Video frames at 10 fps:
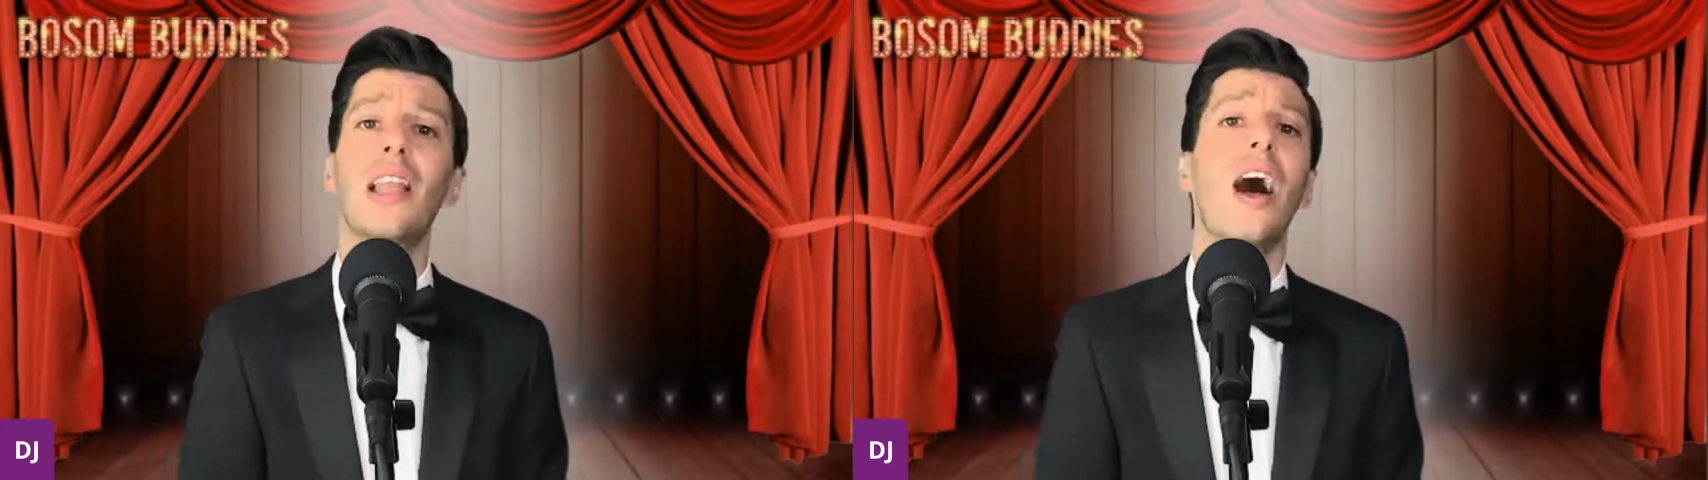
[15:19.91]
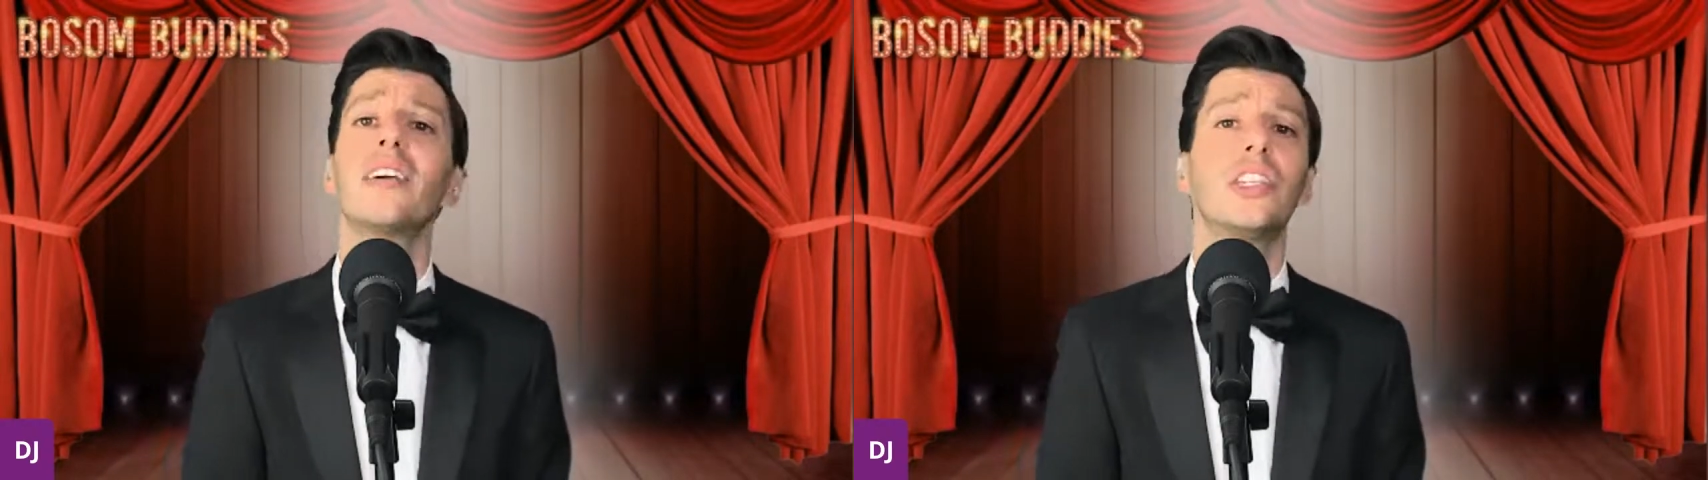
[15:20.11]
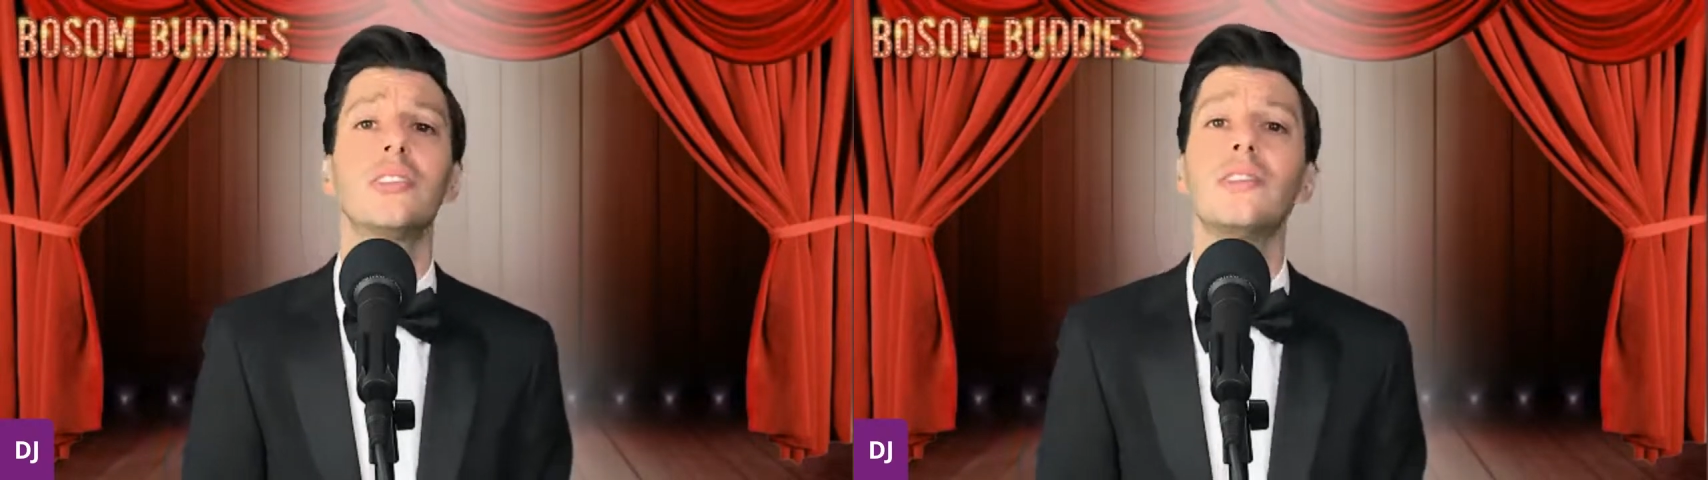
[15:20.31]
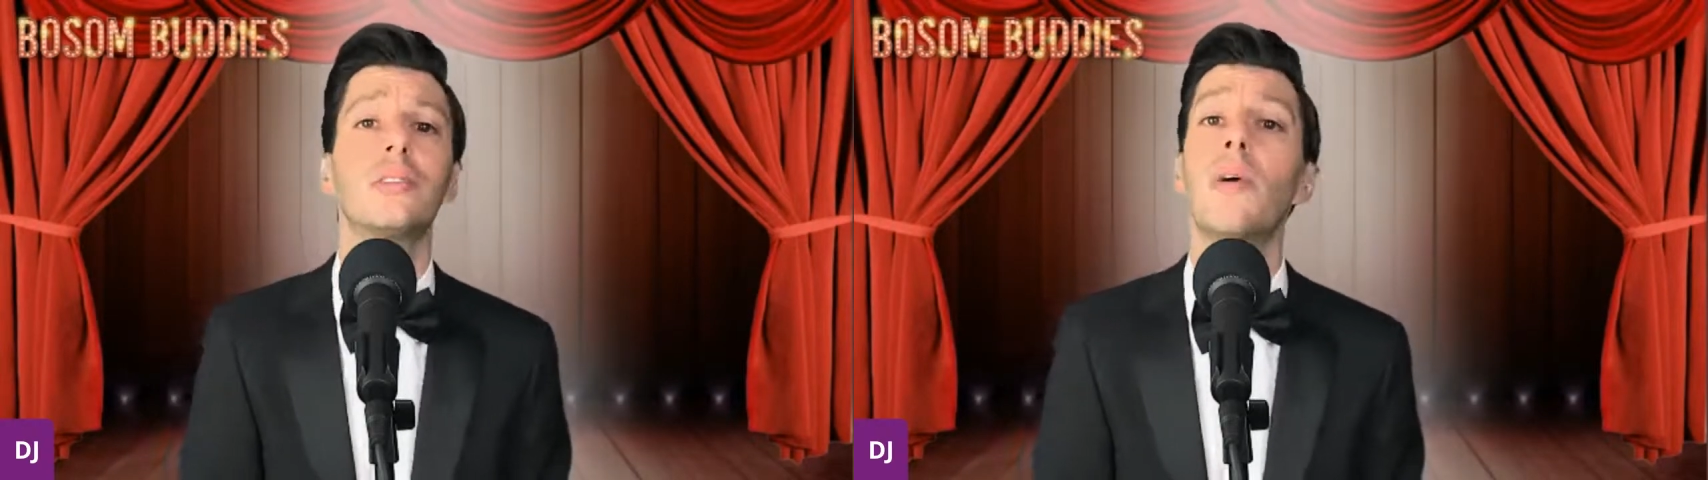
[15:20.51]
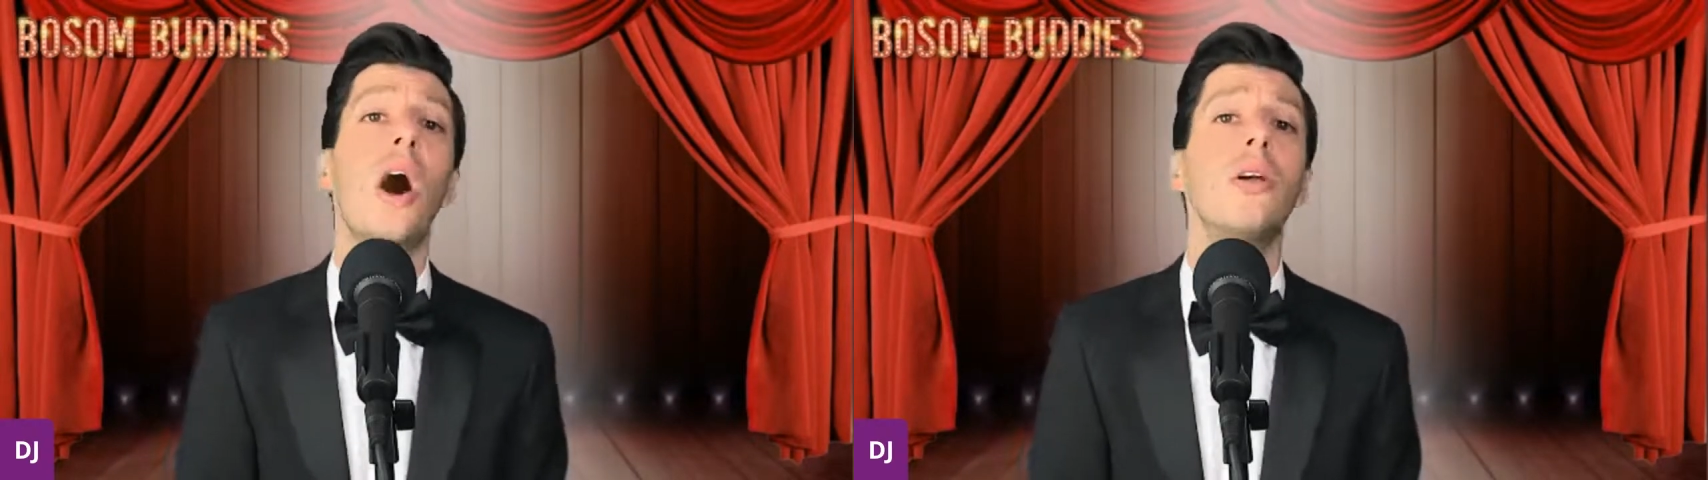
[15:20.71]
large and
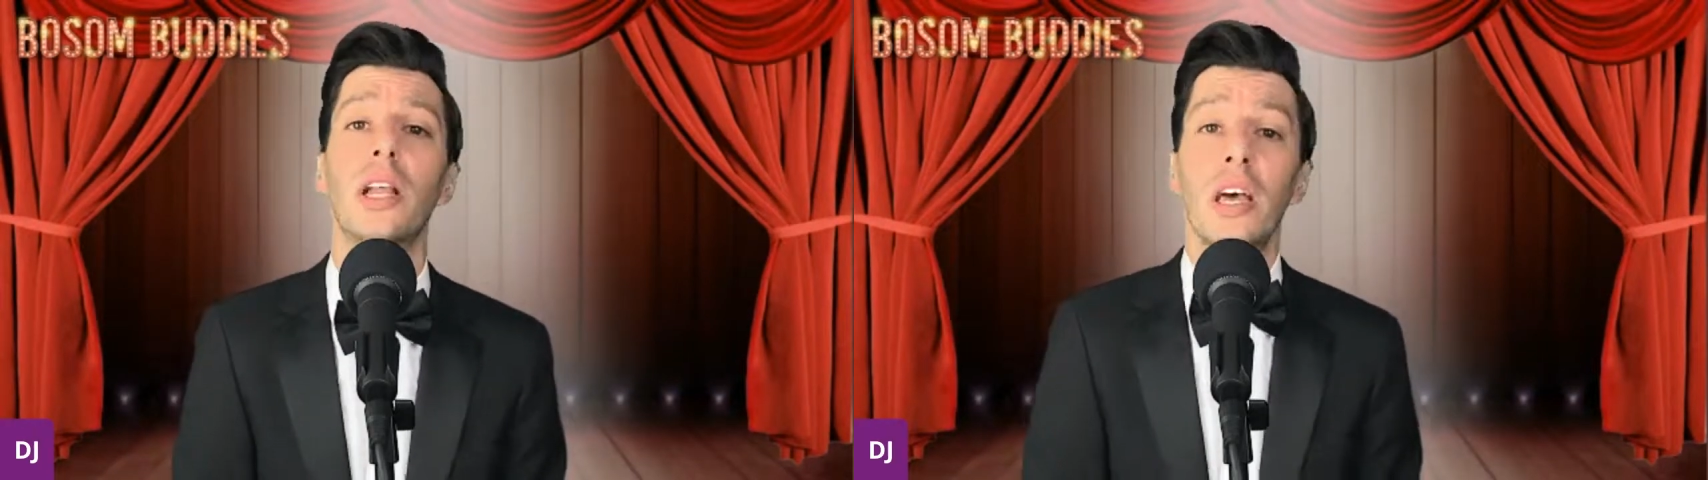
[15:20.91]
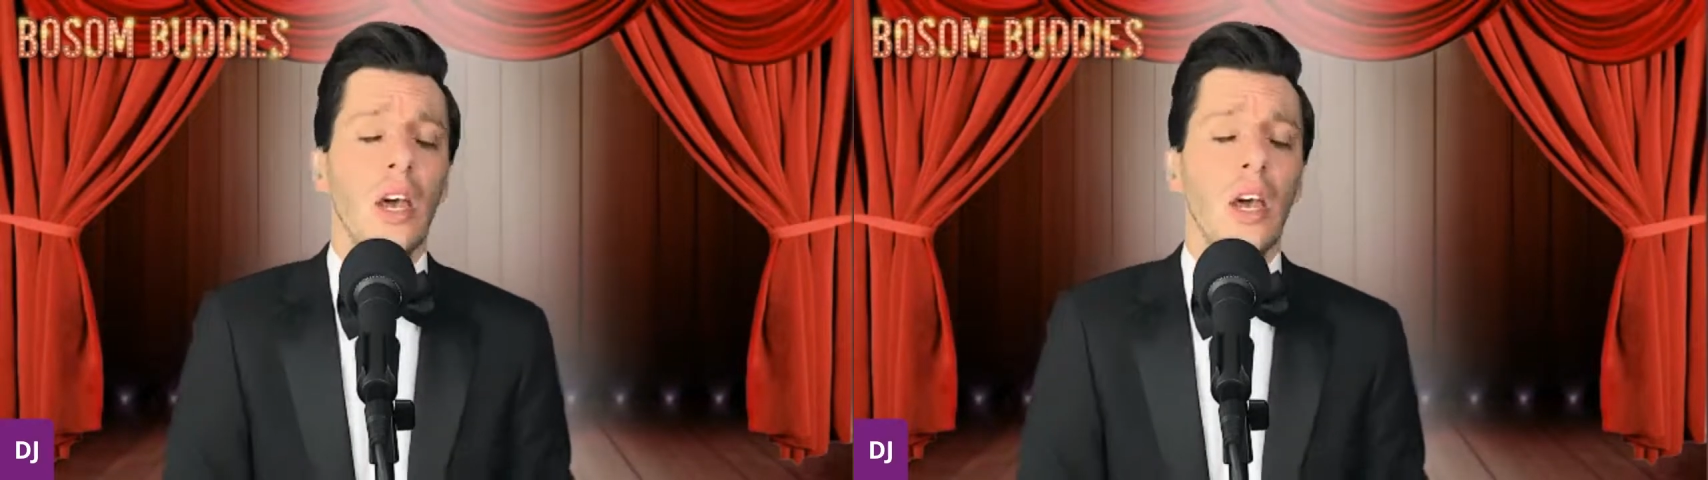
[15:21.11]
small,